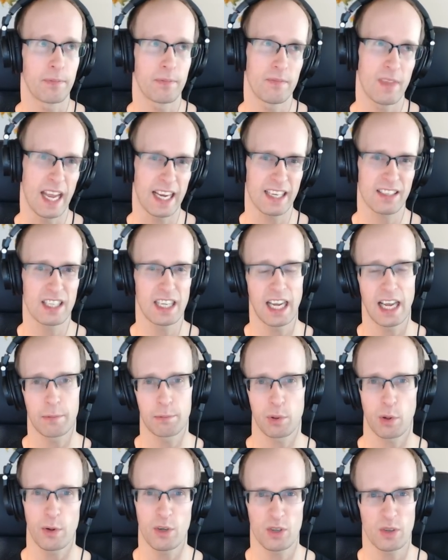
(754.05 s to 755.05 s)
Next thing, I'd
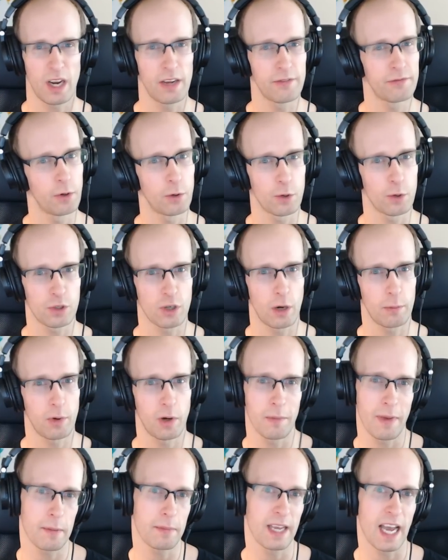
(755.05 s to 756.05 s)
probably try Photoshop or
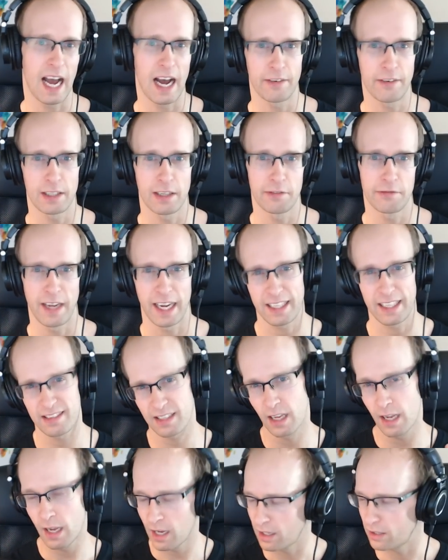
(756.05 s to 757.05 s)
maybe After Effects.
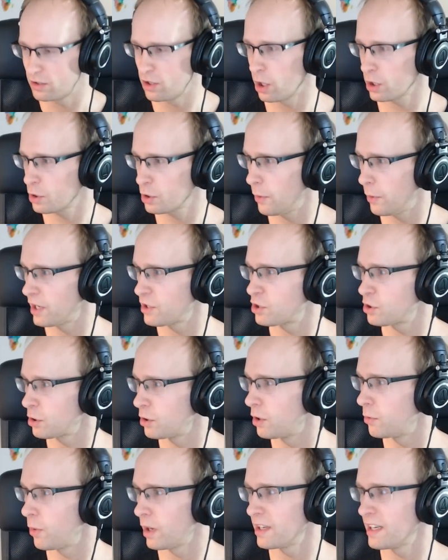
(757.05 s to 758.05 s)
Not quite
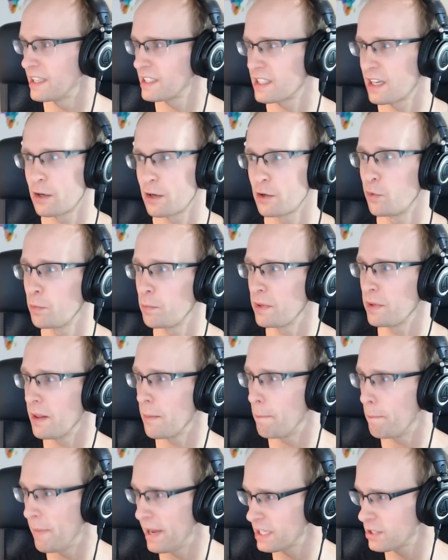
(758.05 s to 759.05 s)
sure what necessarily would be the
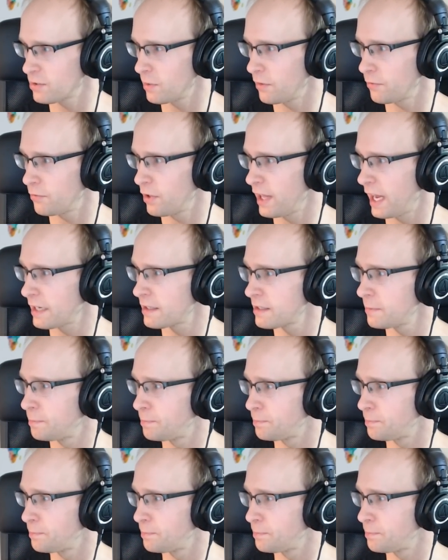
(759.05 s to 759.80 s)
best one for that.